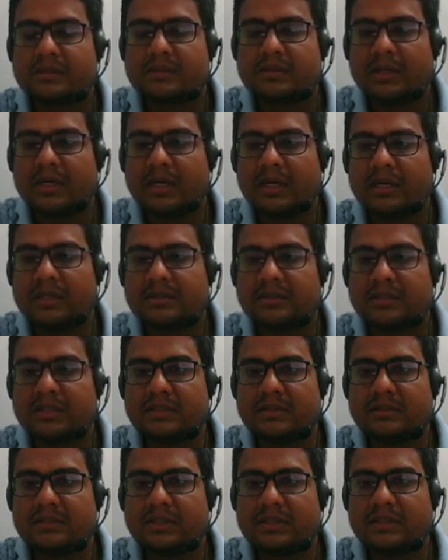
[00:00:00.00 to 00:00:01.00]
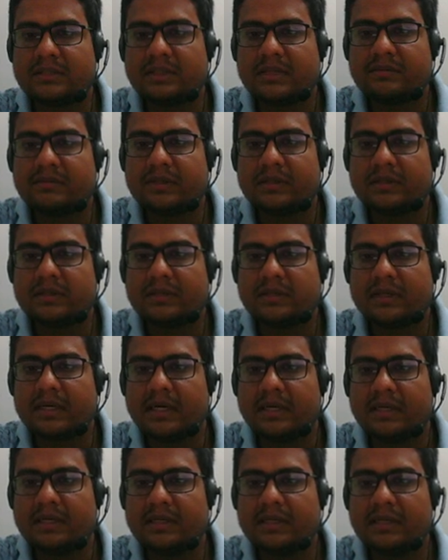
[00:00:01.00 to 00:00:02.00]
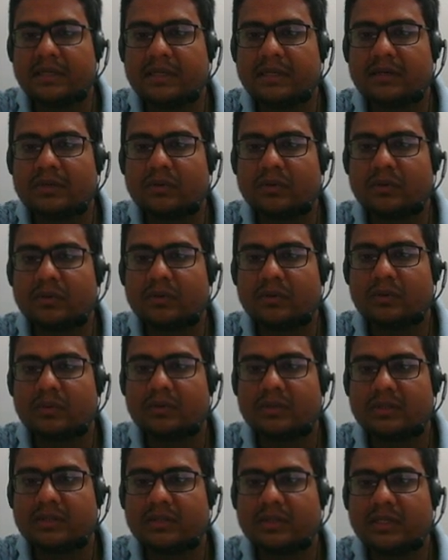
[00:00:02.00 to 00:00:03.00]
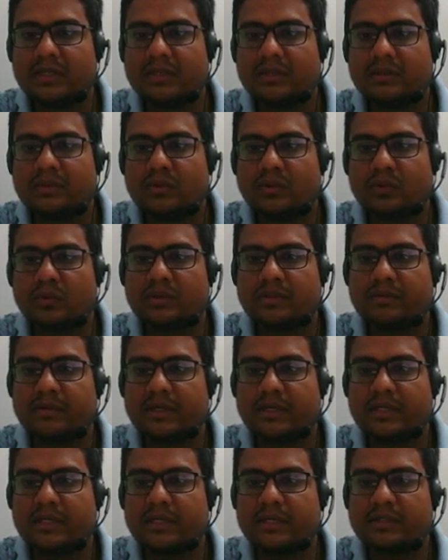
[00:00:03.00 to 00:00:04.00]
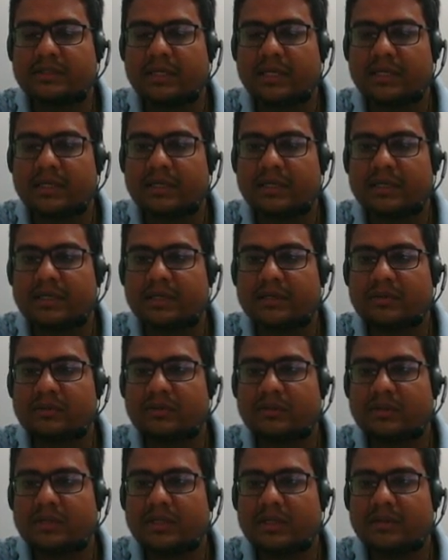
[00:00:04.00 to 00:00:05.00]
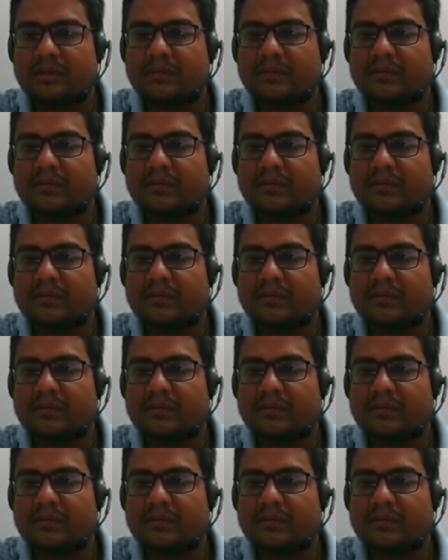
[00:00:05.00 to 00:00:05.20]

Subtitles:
and since it is having 90 degree into 3, 270 degrees 90 degree into 3,